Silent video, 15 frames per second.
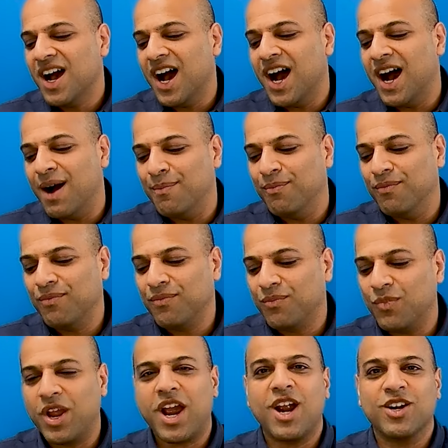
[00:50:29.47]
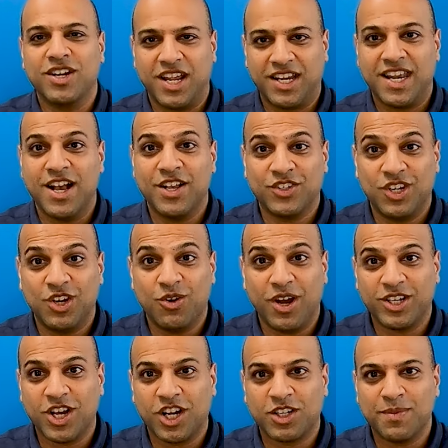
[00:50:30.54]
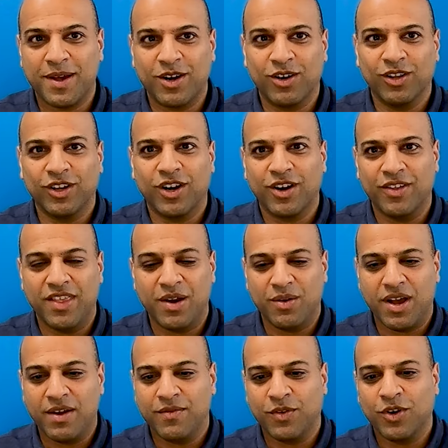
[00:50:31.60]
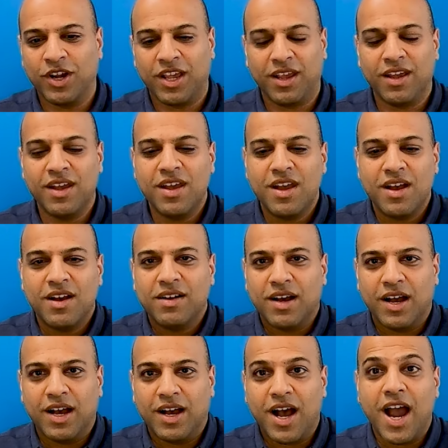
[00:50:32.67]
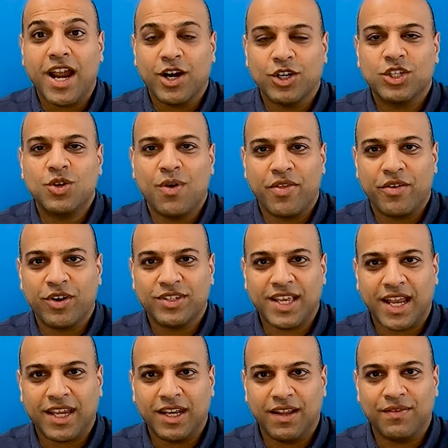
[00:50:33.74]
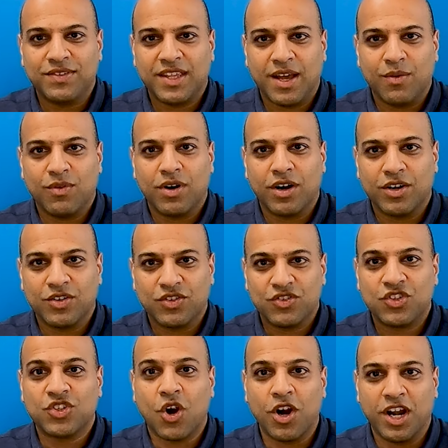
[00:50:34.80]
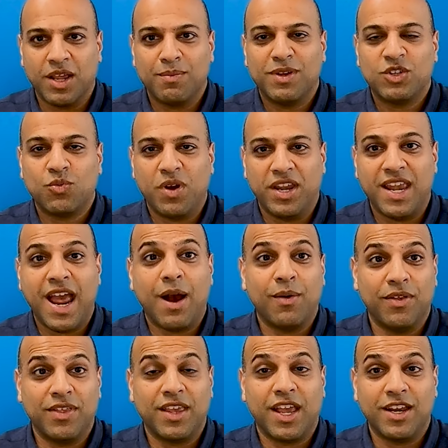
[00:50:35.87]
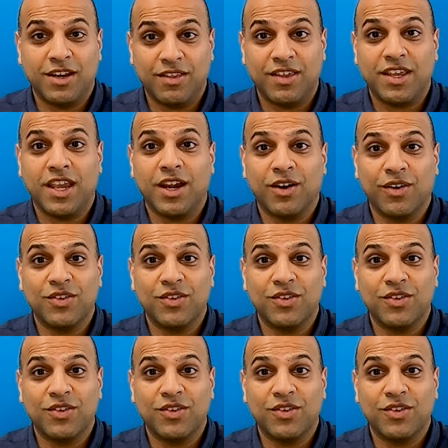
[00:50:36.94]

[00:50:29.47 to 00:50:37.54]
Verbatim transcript: Um, we hired Nick Nelson, who I talked about earlier, and then I've already uh, hired two other executives that are starting between now and the end of the year.